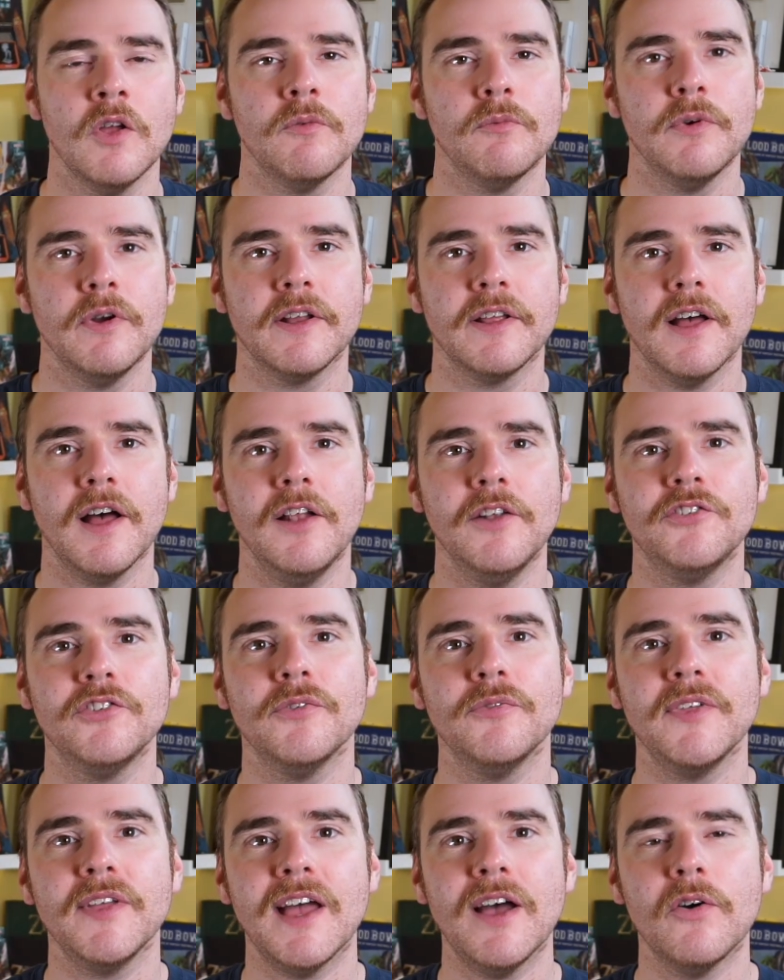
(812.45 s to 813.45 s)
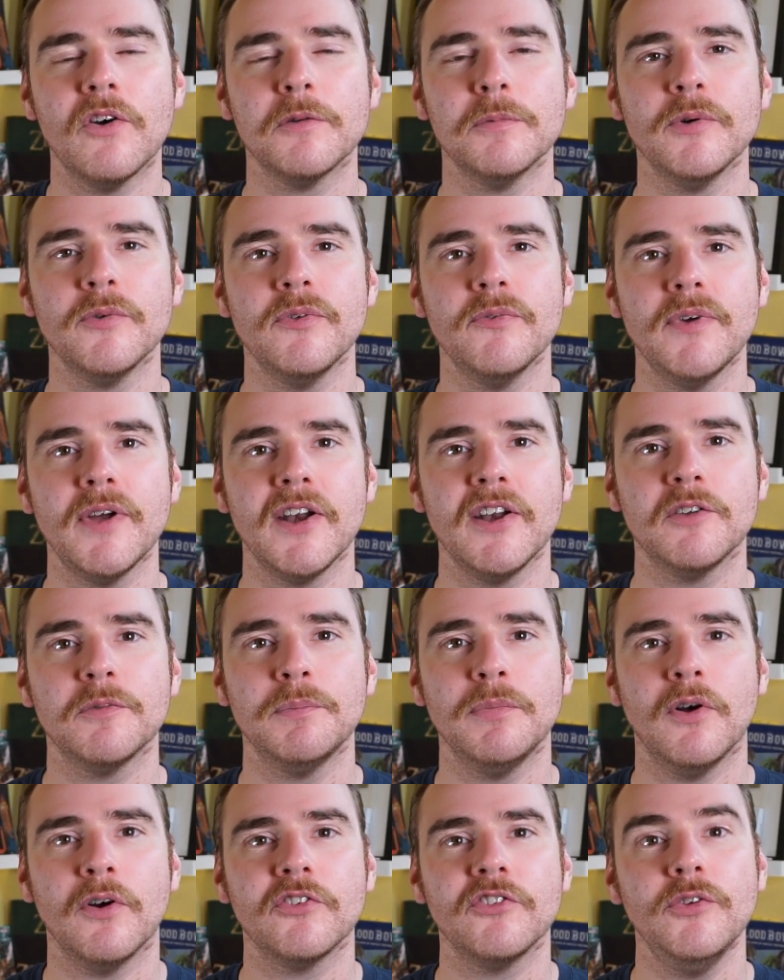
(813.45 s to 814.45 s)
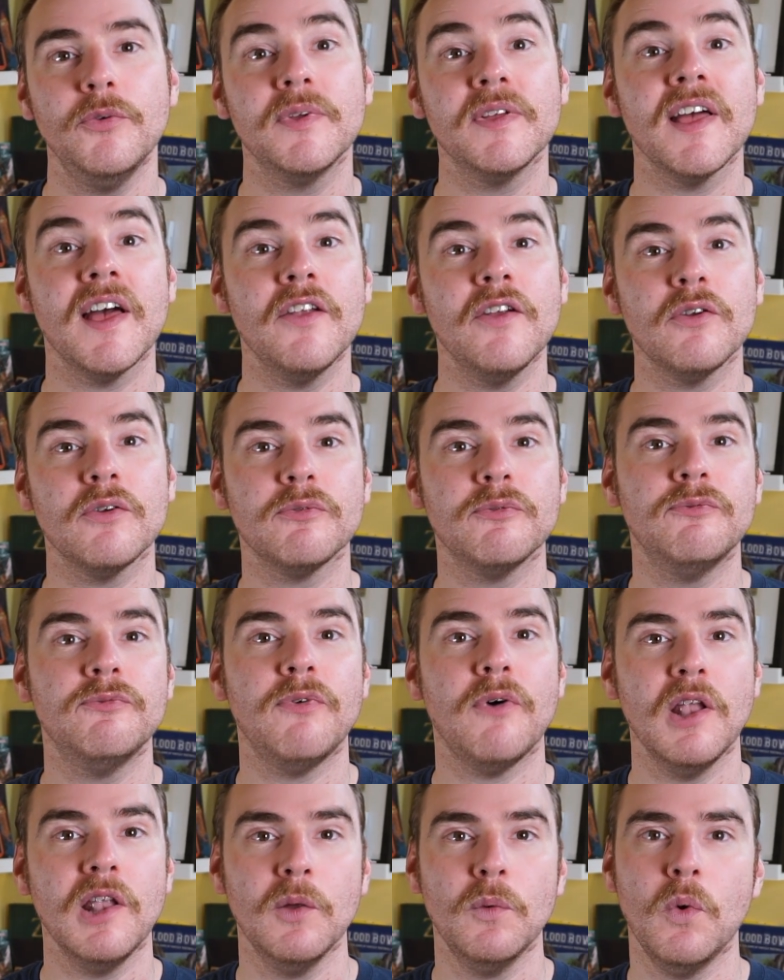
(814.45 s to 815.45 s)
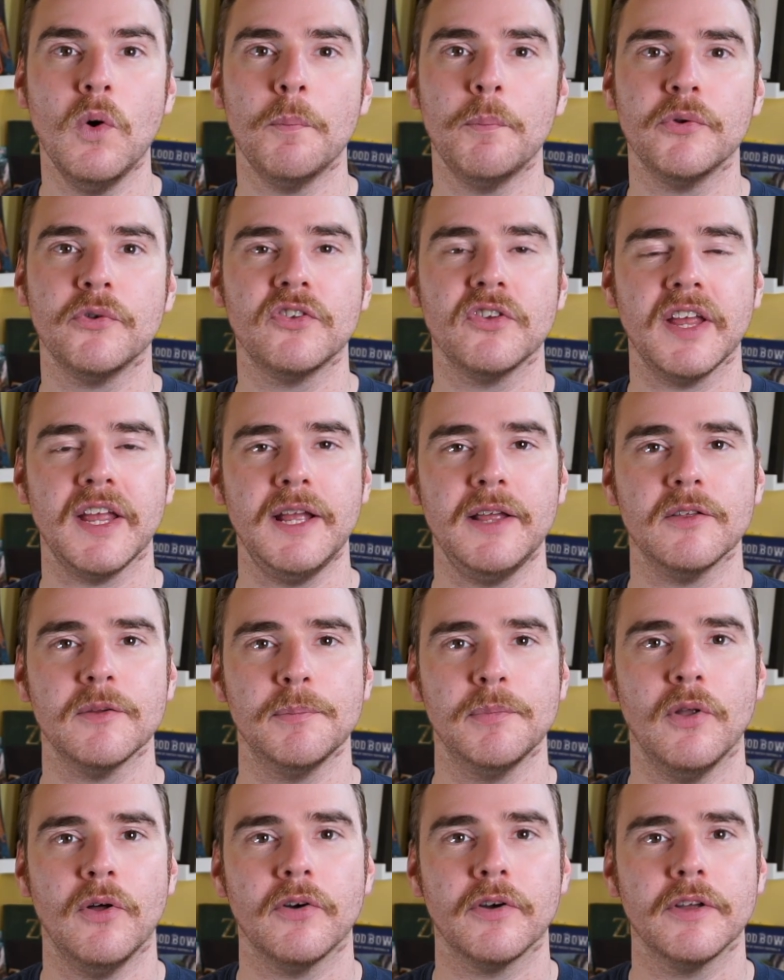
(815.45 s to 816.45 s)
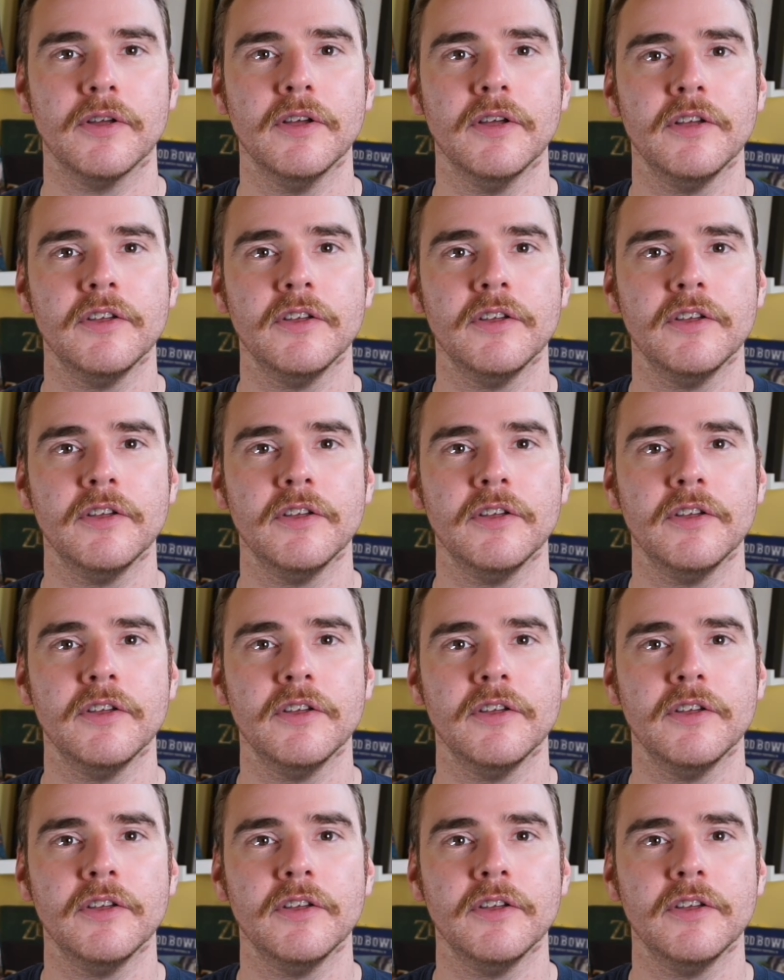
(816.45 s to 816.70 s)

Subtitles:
Regardless of the outcome of the various blocks, you cannot follow up to either block.